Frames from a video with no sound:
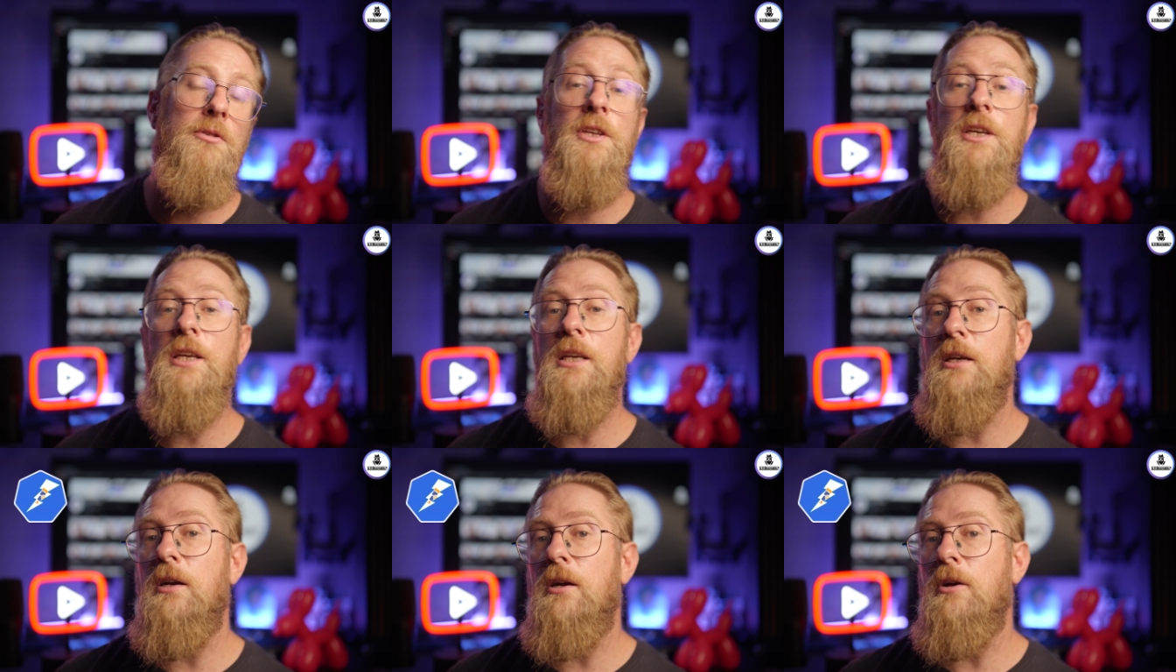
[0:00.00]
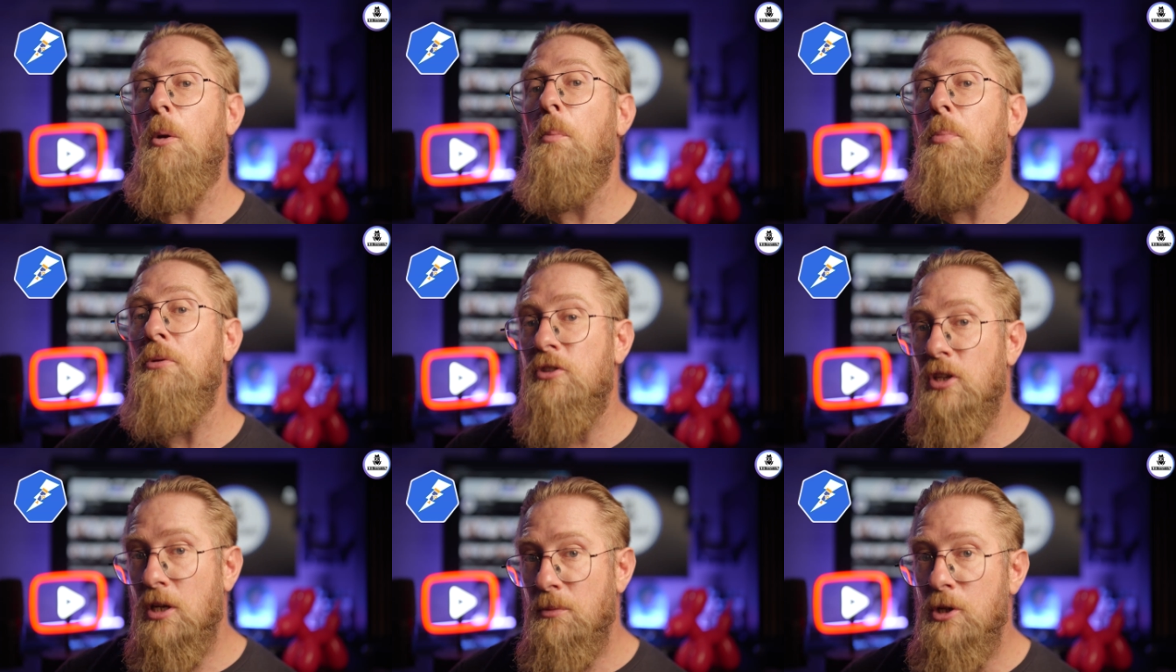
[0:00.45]
the
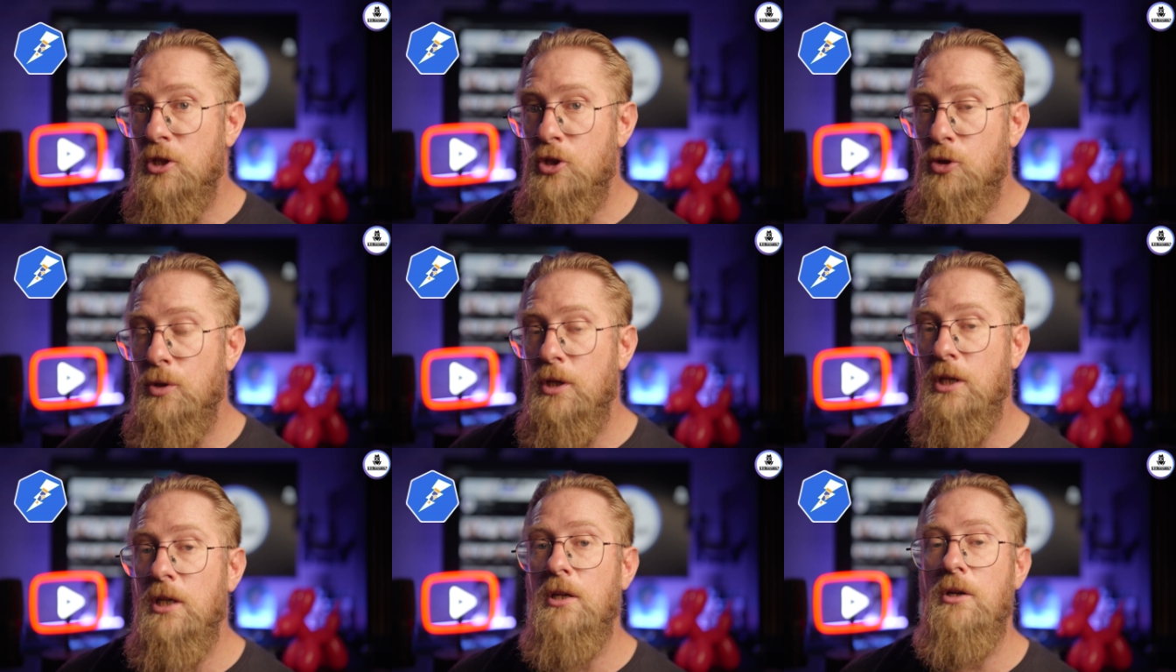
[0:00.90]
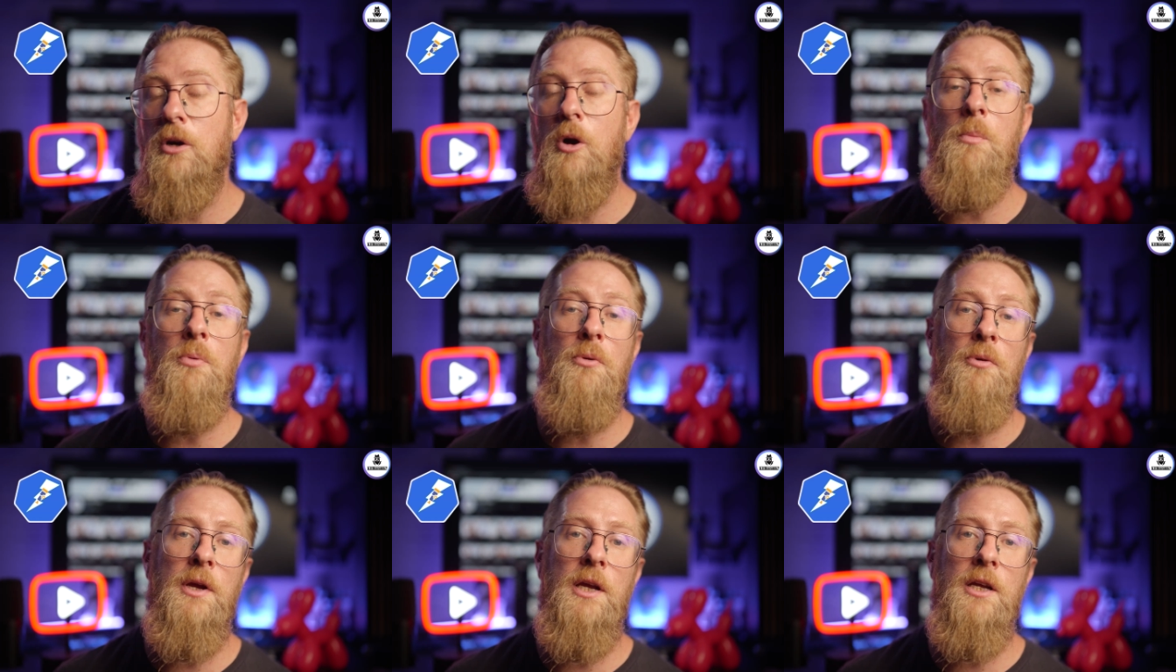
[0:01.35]
OpenTelemetry
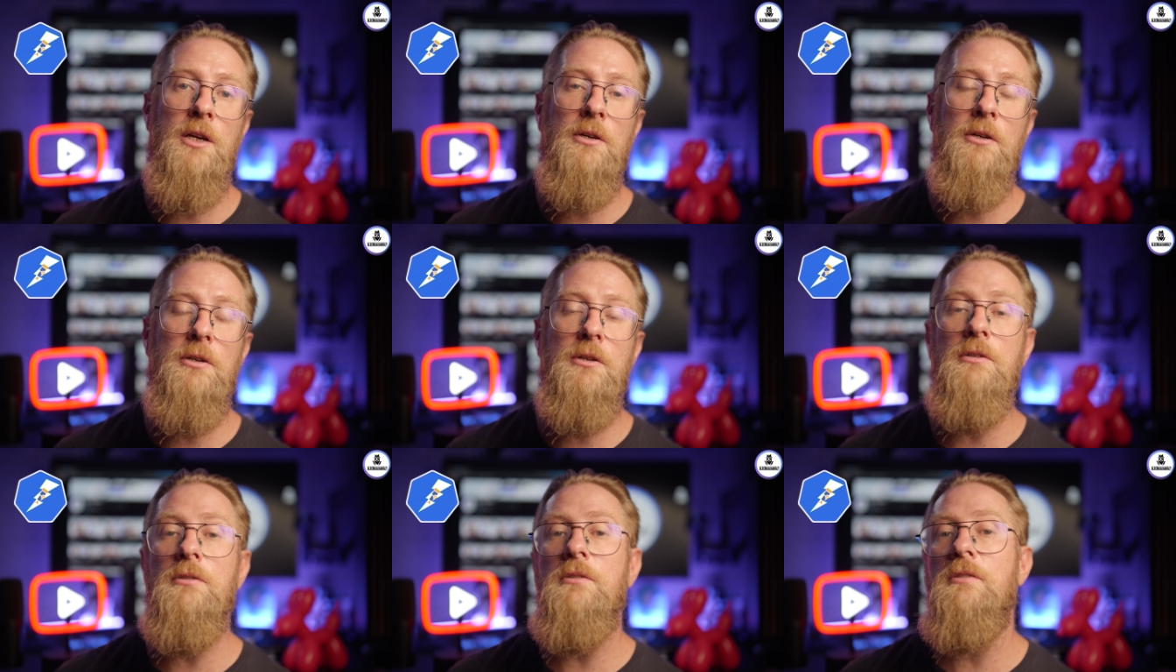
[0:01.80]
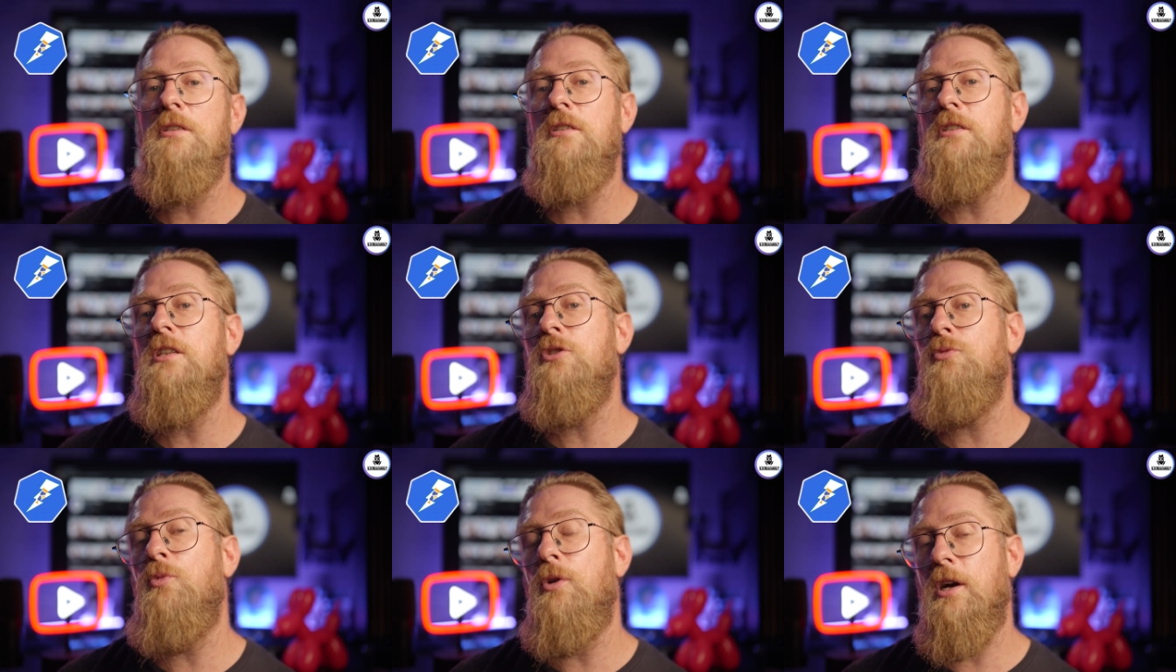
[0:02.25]
operator,
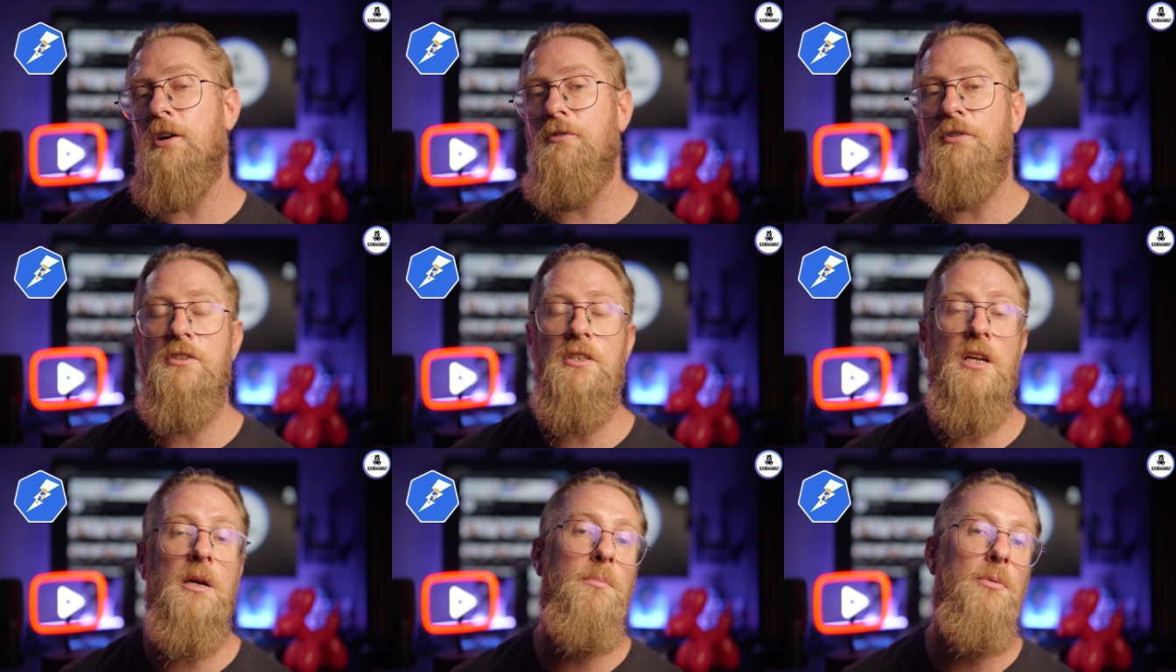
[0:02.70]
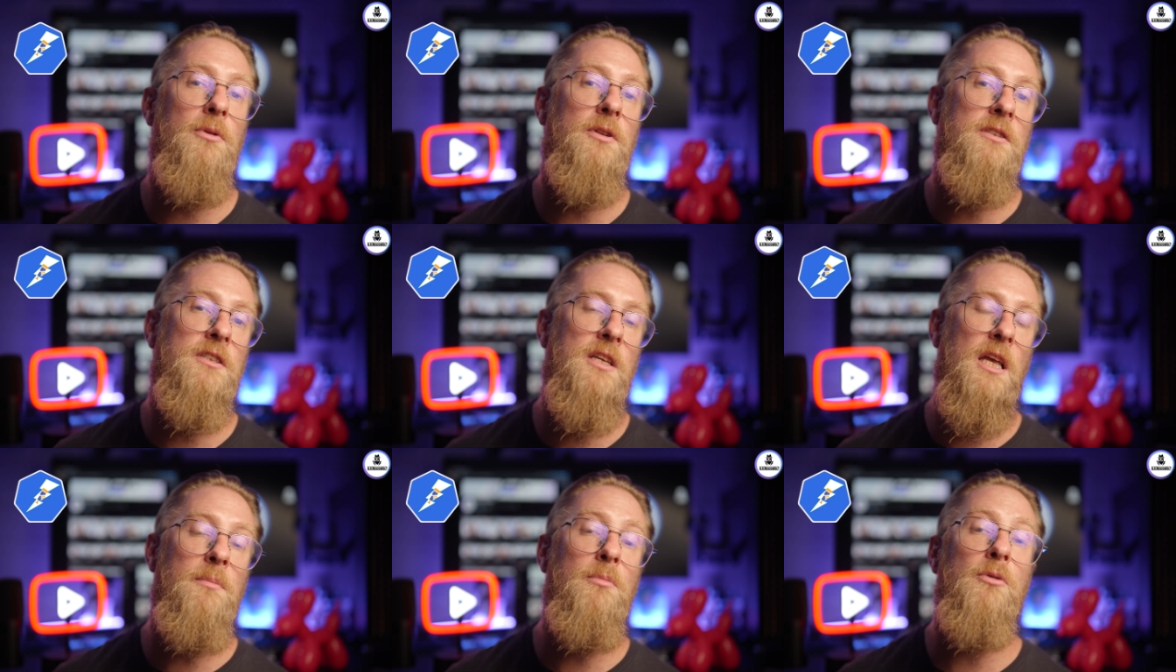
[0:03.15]
this is where, for example,
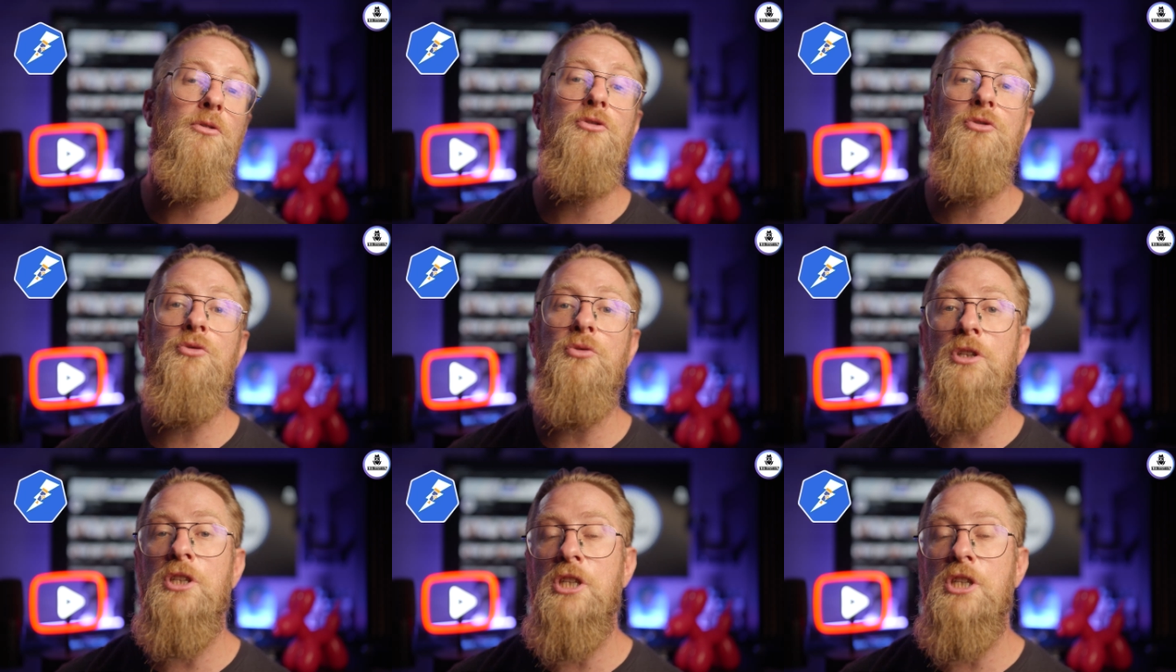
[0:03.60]
it's able to